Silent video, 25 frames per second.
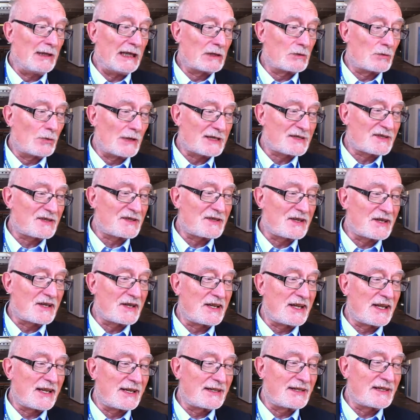big
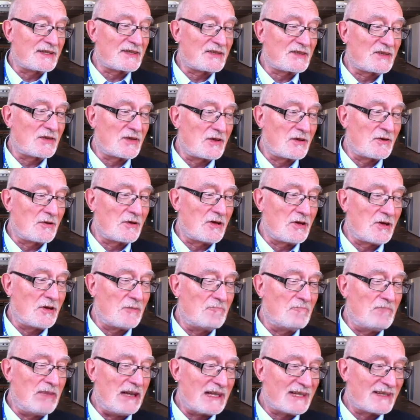question, and it's a, a,
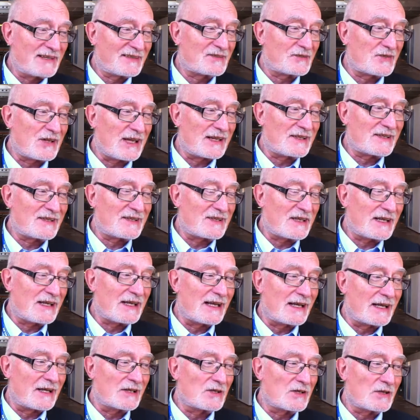big
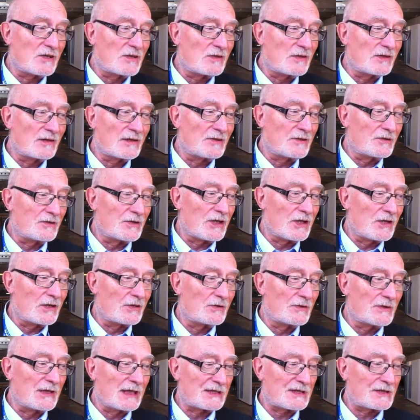strategy. I know, you
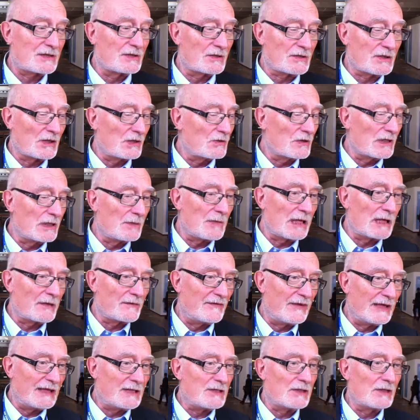know, that's not only
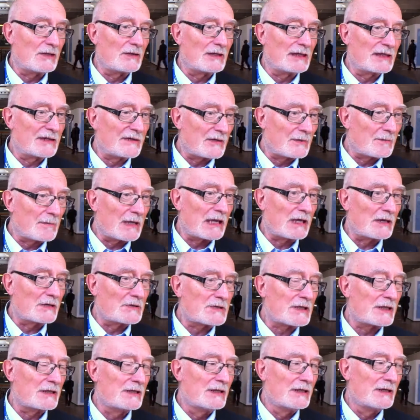about video; it's
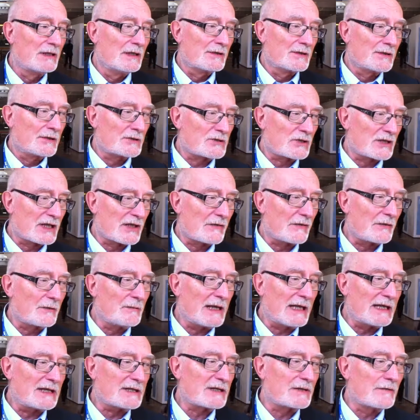about the
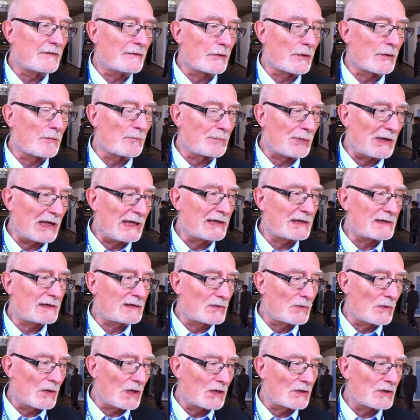transformation from
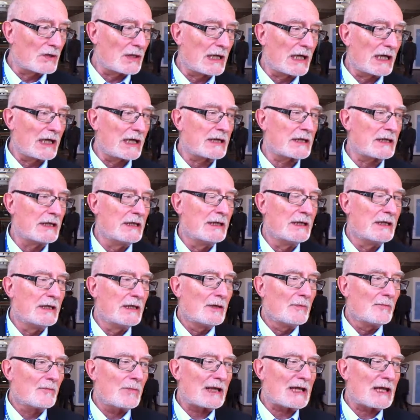print to online.
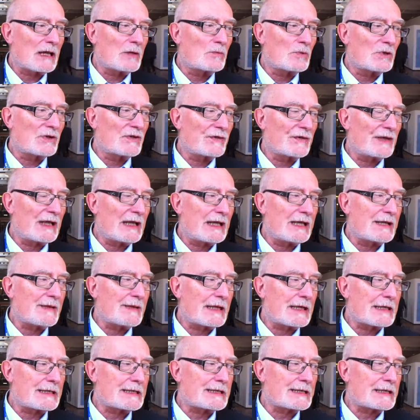But I would say
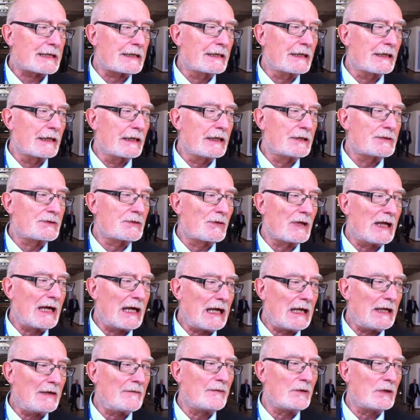that uh, to
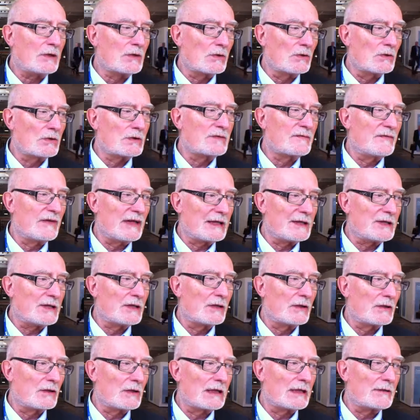have a good
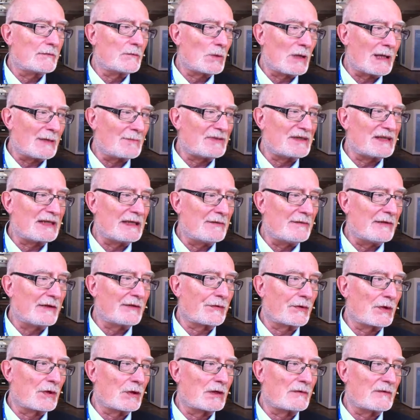video and web TV
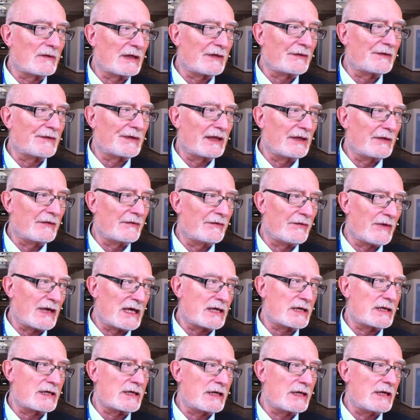service is
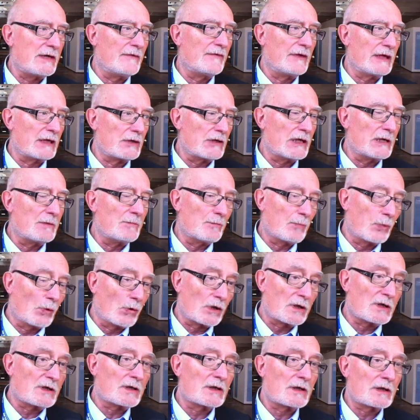very, very
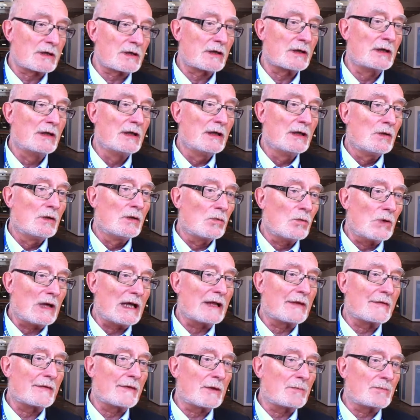important
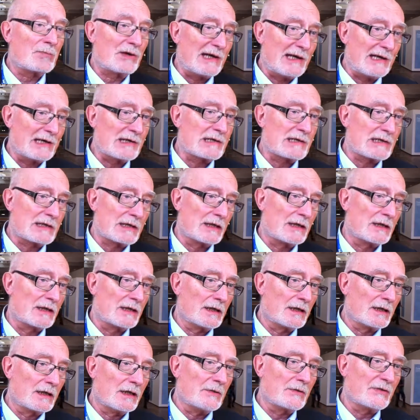when the print
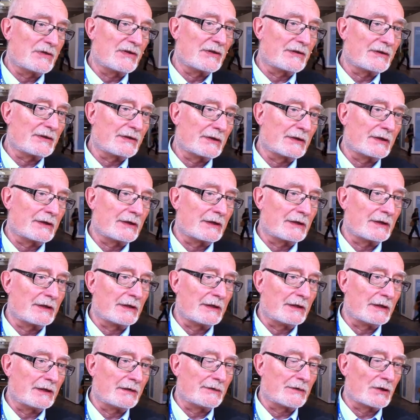uh, loses
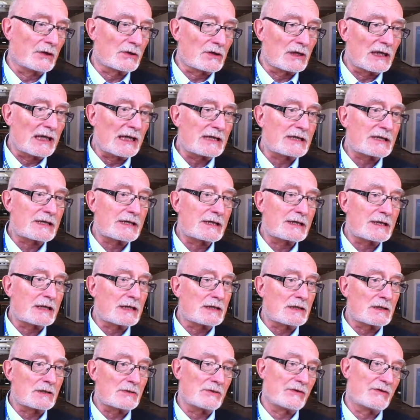uh, circulation
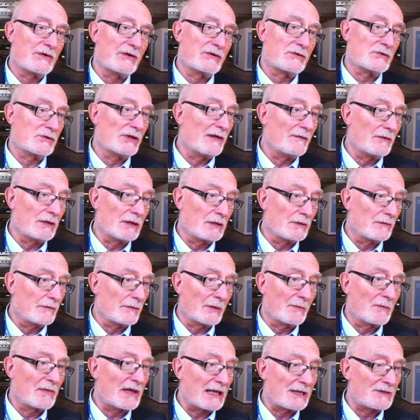and loses revenue
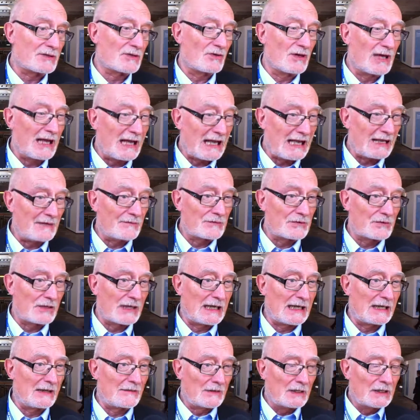from that. You have to
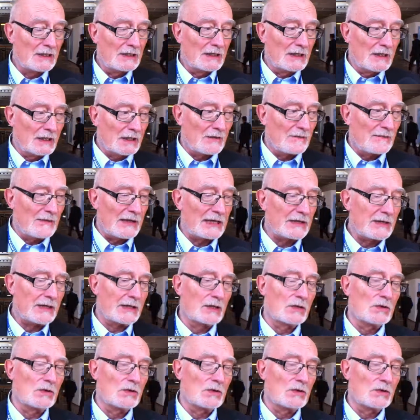have a very